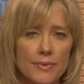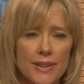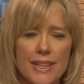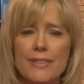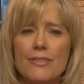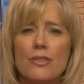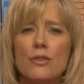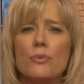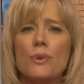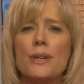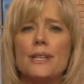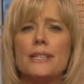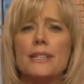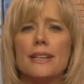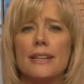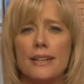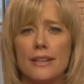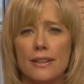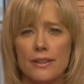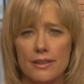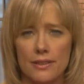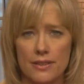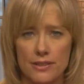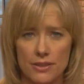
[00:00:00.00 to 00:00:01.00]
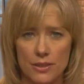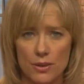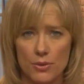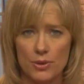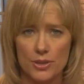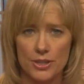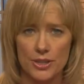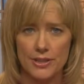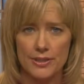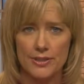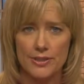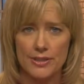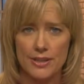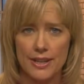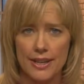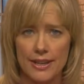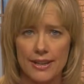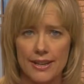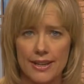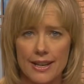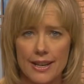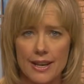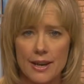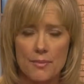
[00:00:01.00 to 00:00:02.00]
even ridiculous notions
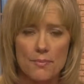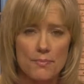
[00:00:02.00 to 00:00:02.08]
like